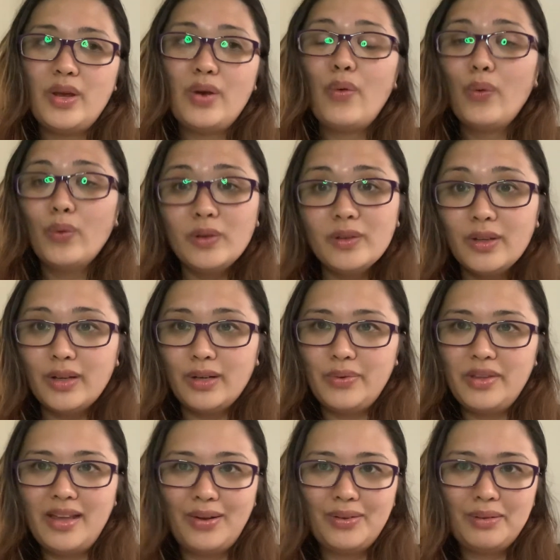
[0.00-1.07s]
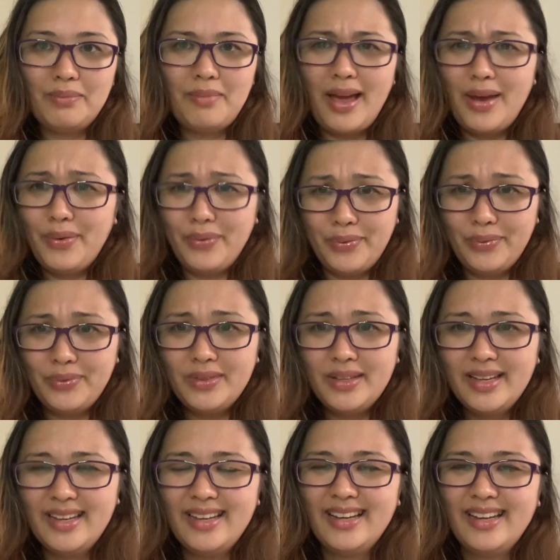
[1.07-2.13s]
older without my
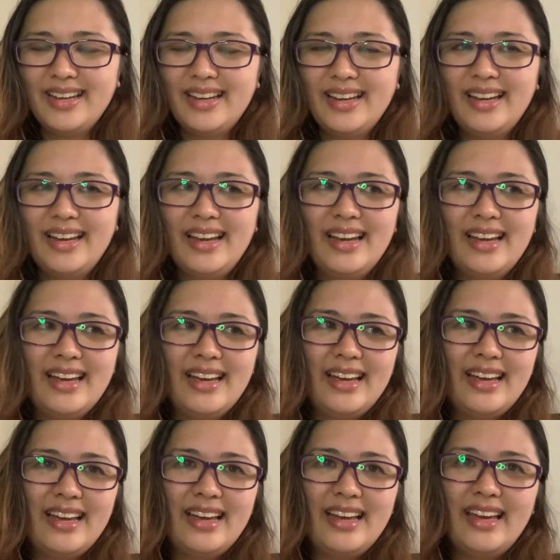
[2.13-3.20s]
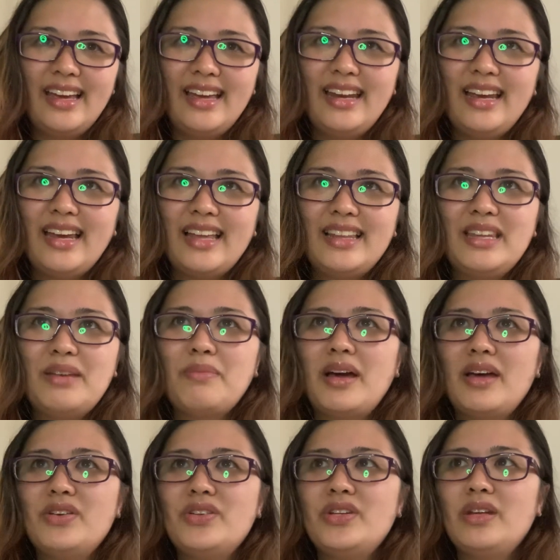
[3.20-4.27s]
own. And I can't
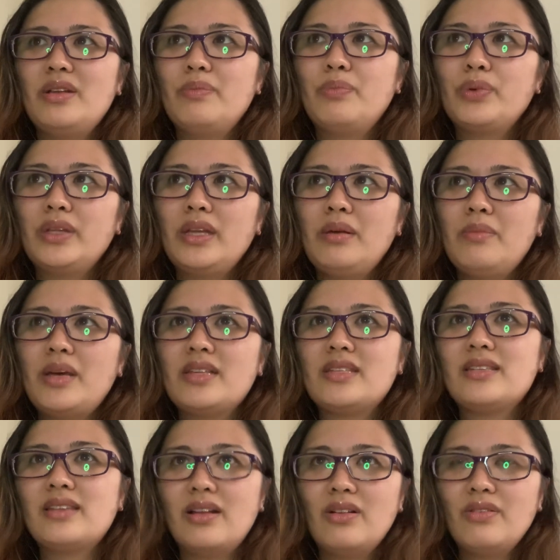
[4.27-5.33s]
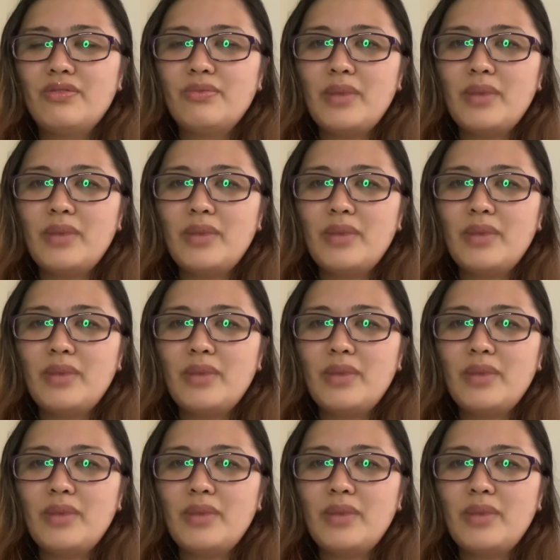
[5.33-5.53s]
imagine putting my son